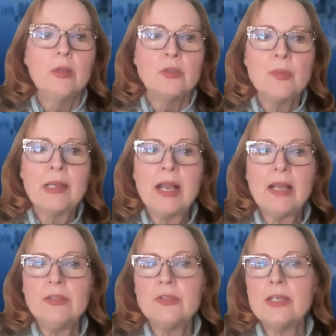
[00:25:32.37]
So my
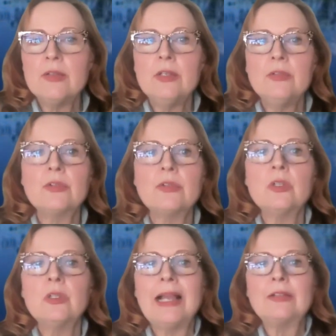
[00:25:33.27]
guides say these
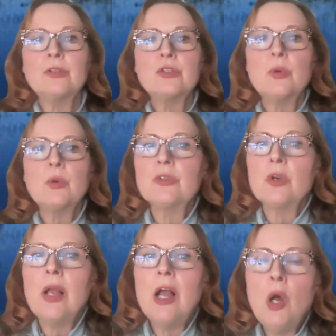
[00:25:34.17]
galactic squares
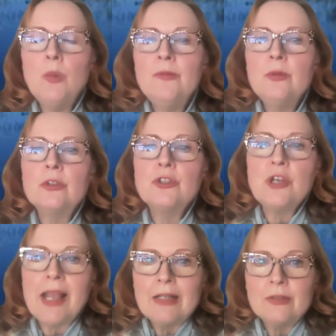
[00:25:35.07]
are helpful
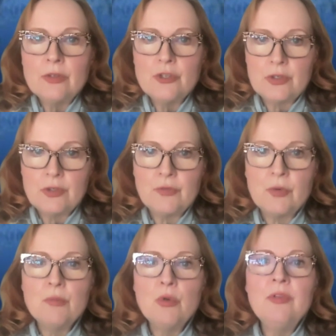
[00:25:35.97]
challenges for
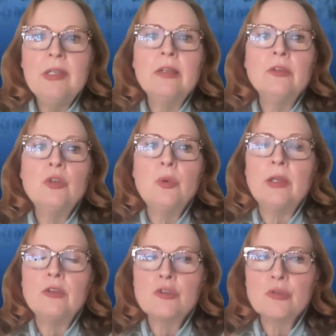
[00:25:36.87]
moving into
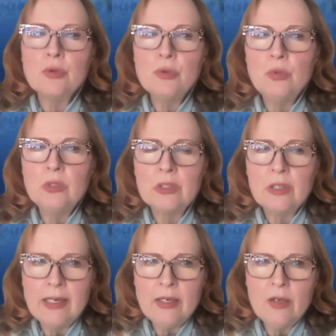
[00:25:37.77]
a true
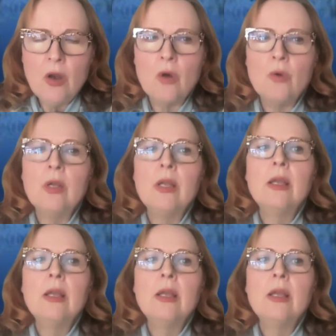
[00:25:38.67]
letting go